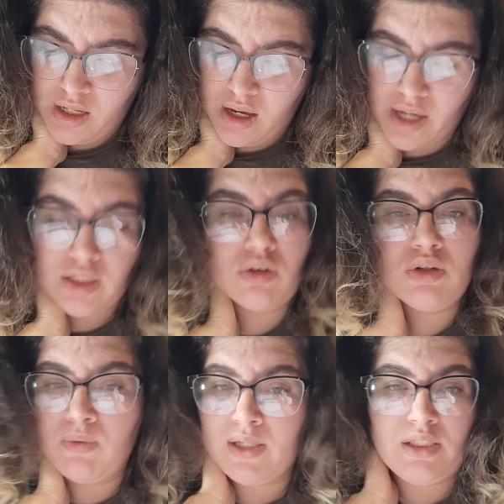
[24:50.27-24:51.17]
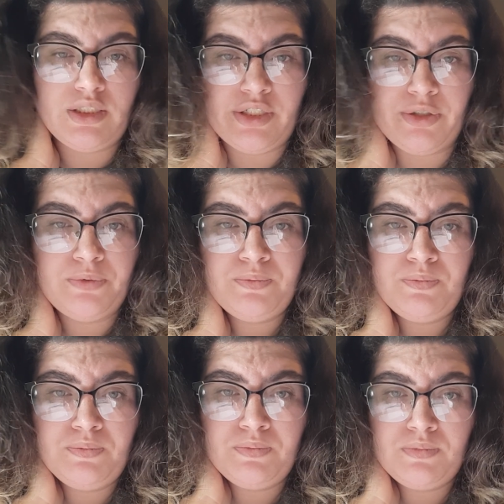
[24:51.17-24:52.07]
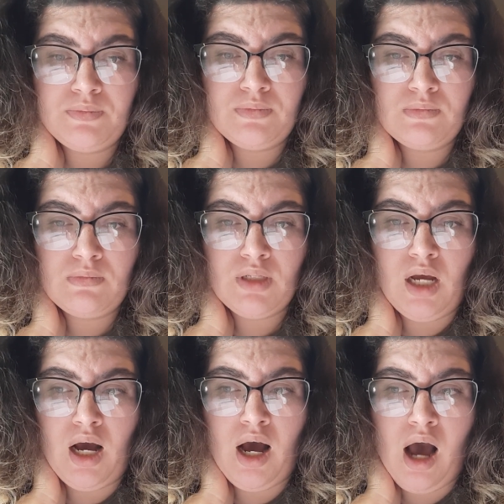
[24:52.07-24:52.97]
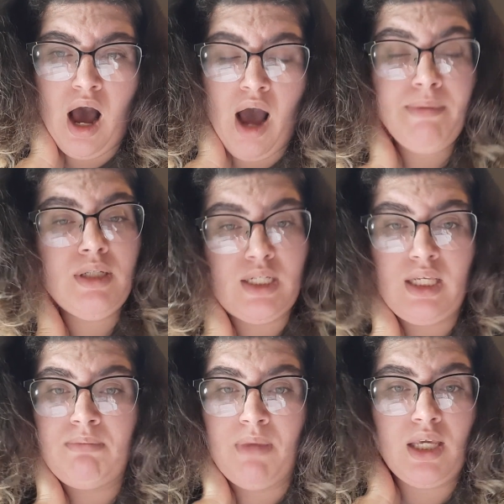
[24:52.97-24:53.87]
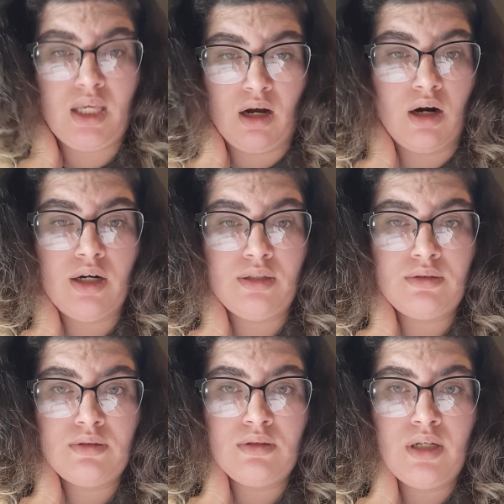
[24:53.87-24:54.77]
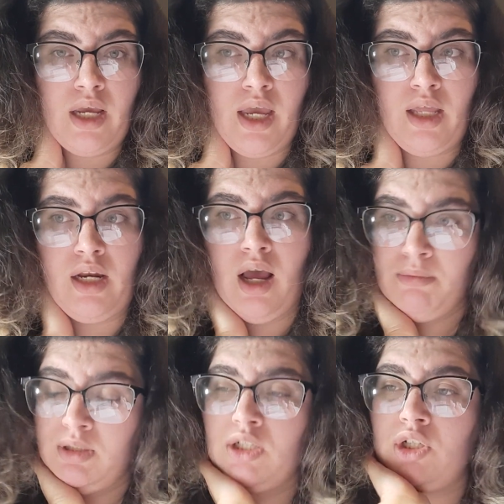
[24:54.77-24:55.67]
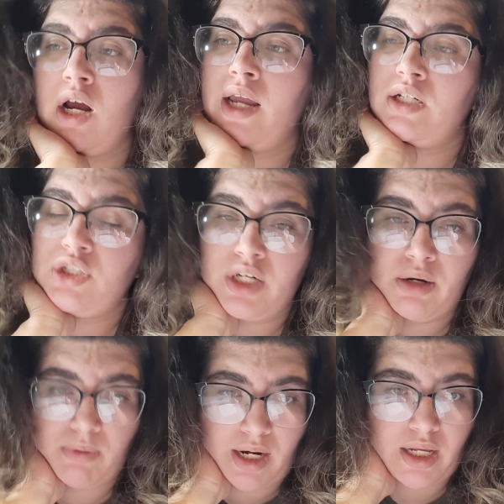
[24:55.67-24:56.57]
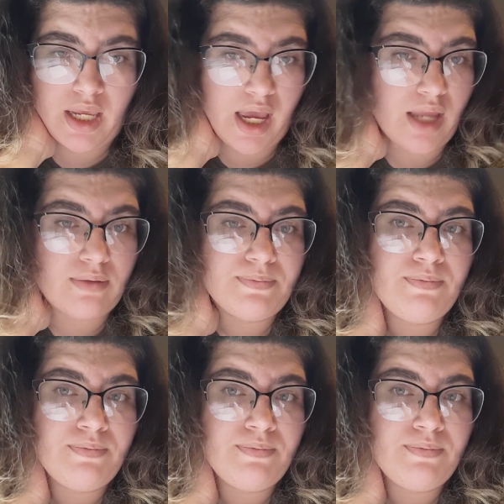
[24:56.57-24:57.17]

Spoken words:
know what to do. I'm going to keep making art, and I'm going to try and share when I can.